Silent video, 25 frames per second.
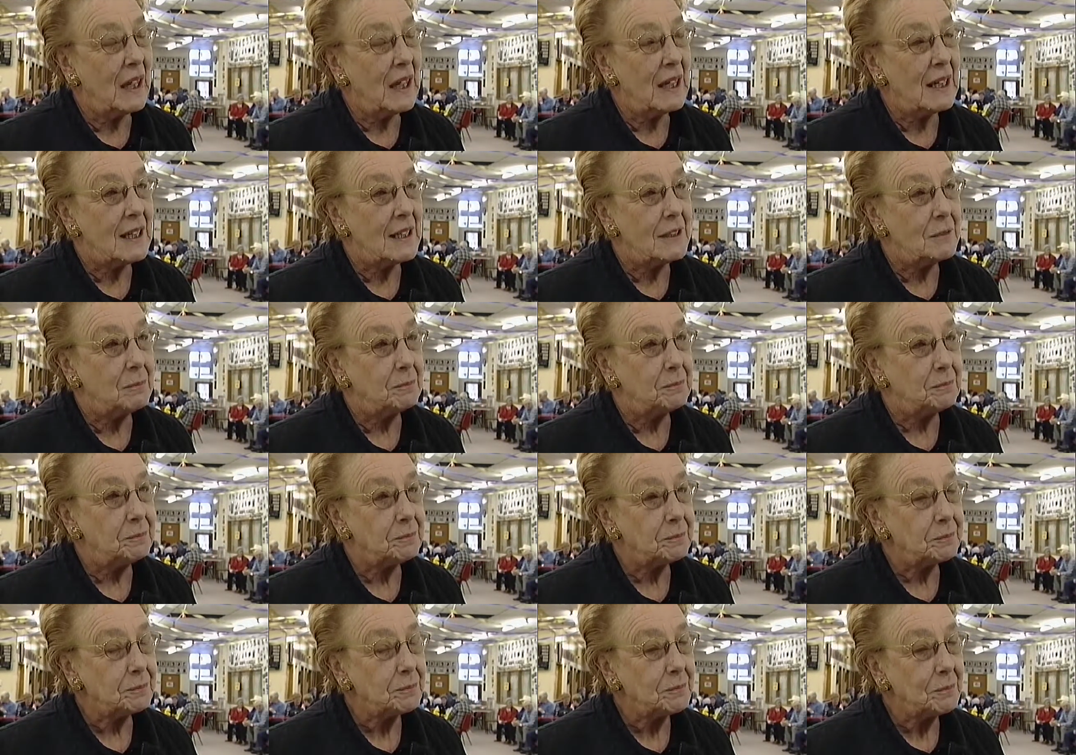
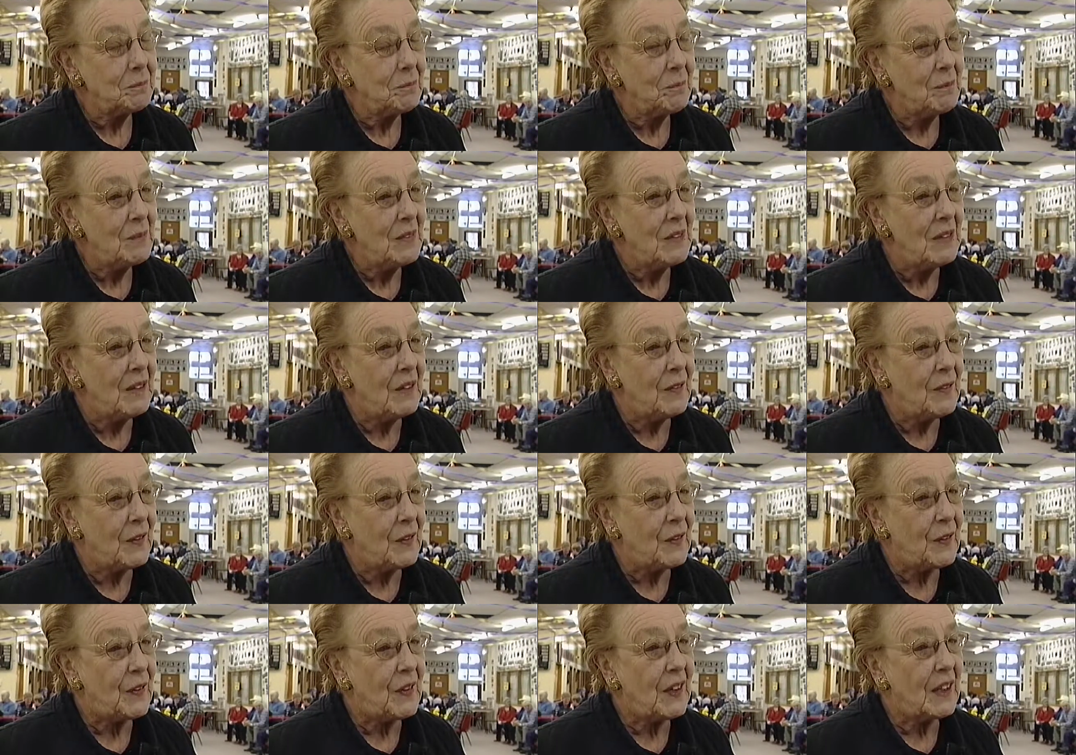Um,
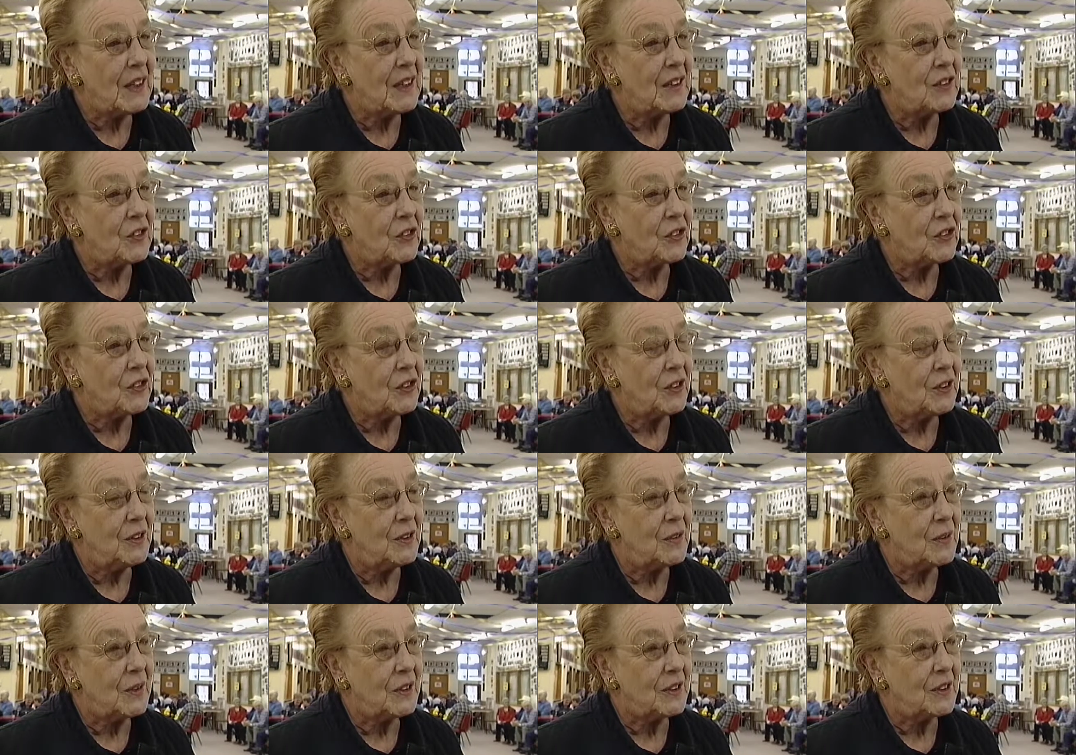the thing is
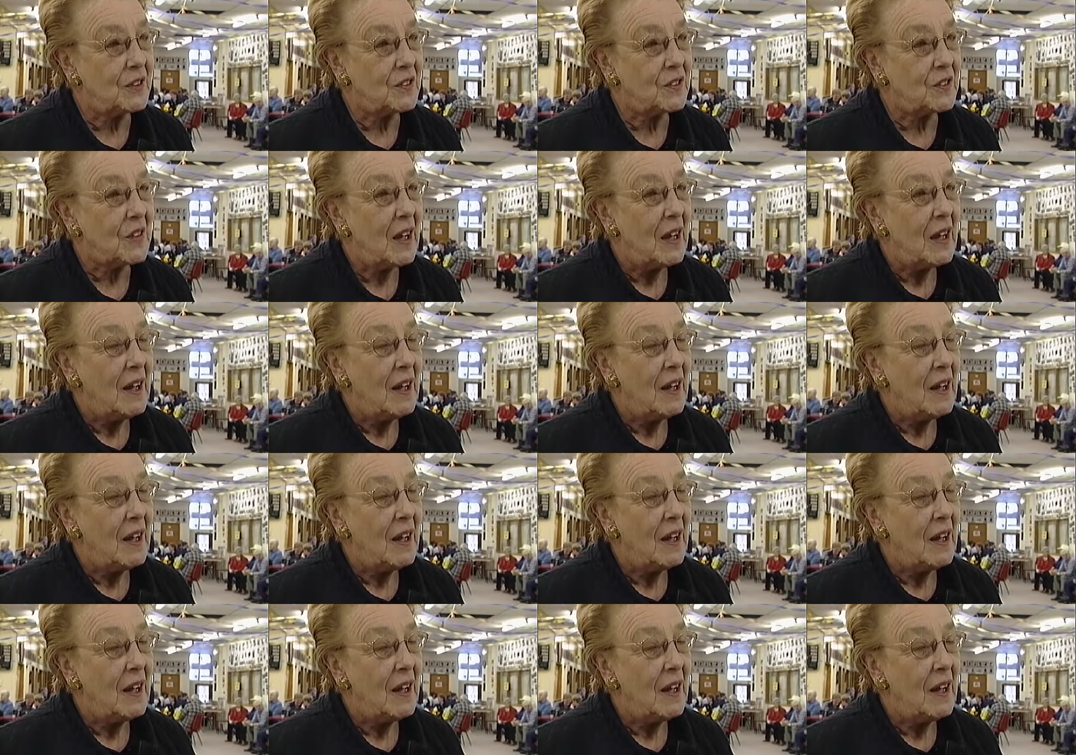too that it's